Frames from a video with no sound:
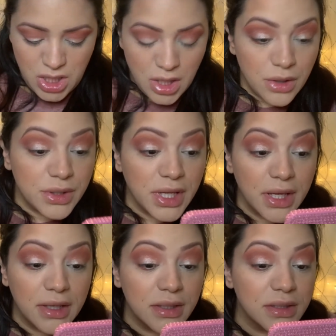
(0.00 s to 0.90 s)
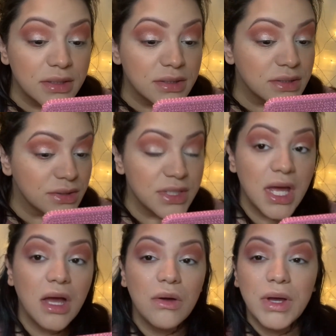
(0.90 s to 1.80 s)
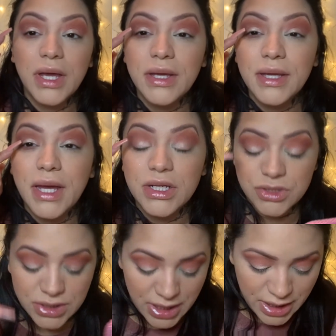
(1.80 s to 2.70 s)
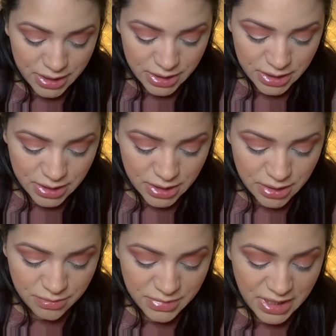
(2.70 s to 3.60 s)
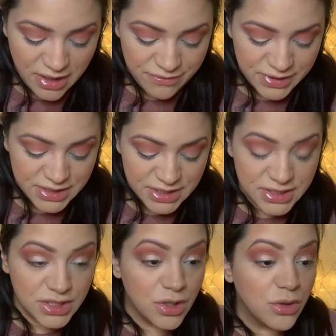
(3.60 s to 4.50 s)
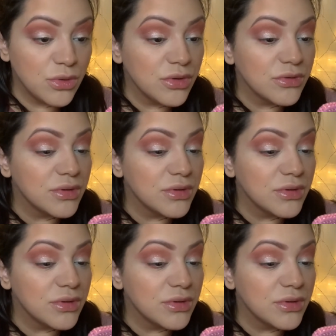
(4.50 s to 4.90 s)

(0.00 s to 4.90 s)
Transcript: Okay, so now I actually added Cafe Disco.